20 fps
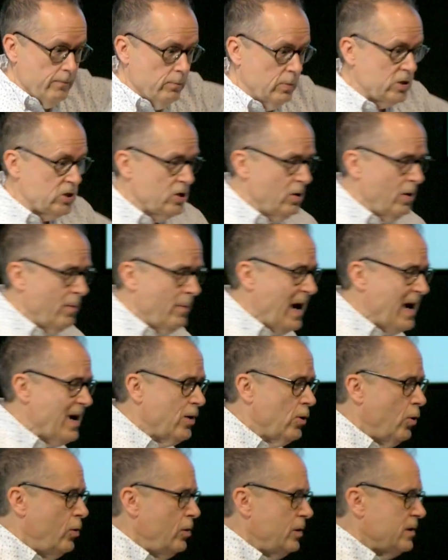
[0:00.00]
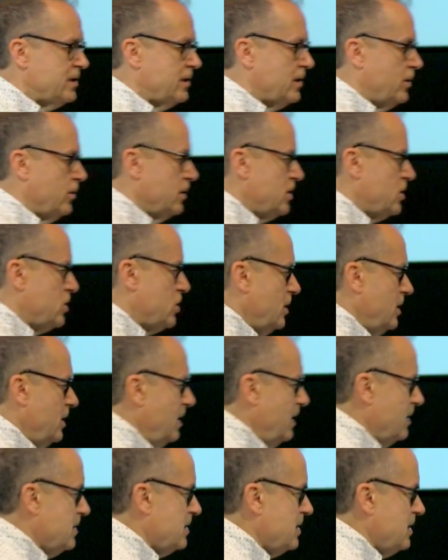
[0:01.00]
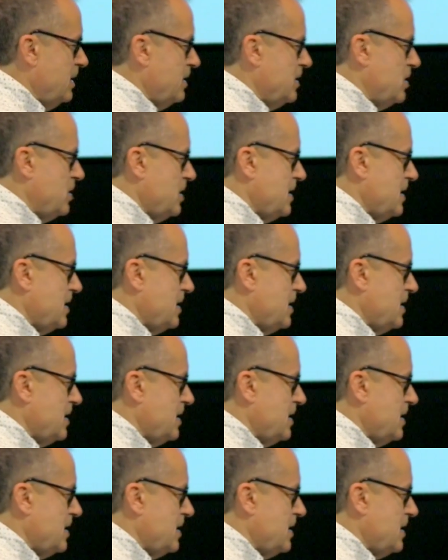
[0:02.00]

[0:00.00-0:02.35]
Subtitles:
But my goal as a Christian is